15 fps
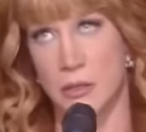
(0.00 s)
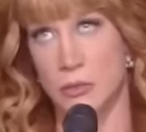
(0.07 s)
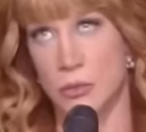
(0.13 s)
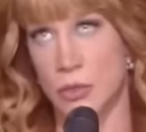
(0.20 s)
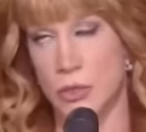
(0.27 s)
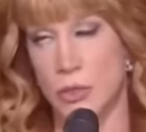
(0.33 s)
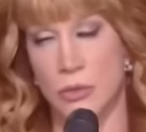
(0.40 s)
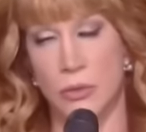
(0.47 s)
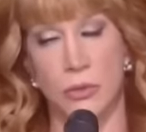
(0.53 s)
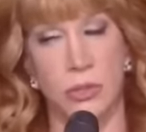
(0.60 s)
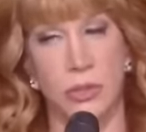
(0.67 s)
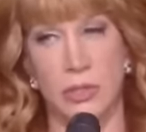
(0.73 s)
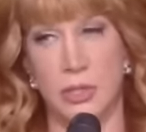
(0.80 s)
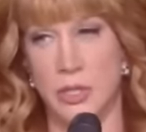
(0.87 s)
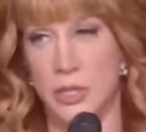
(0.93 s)
whoo,
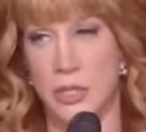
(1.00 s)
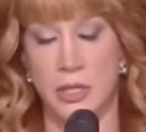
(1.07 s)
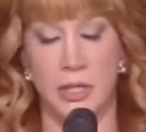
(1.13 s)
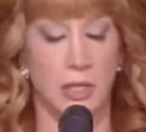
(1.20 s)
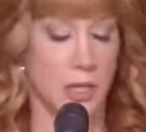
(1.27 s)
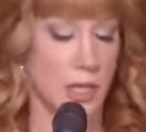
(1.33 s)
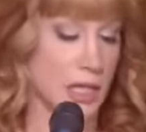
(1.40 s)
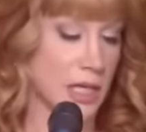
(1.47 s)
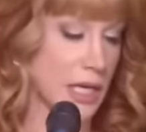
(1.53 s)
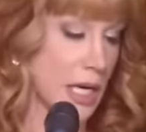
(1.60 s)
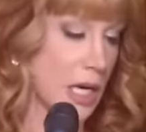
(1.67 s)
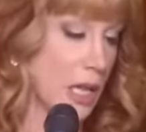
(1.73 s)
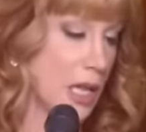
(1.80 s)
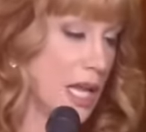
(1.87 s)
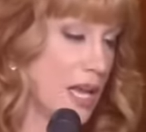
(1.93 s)

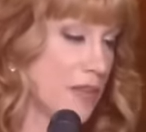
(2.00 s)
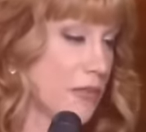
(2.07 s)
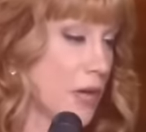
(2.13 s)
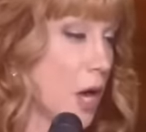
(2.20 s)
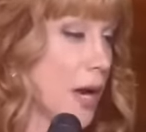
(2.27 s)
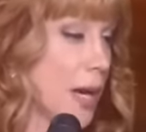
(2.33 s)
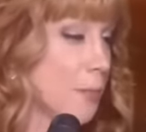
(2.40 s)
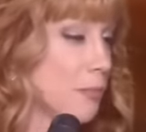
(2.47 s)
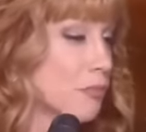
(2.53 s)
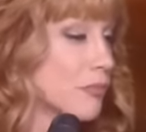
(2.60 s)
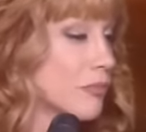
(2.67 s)
gotta laugh. All right.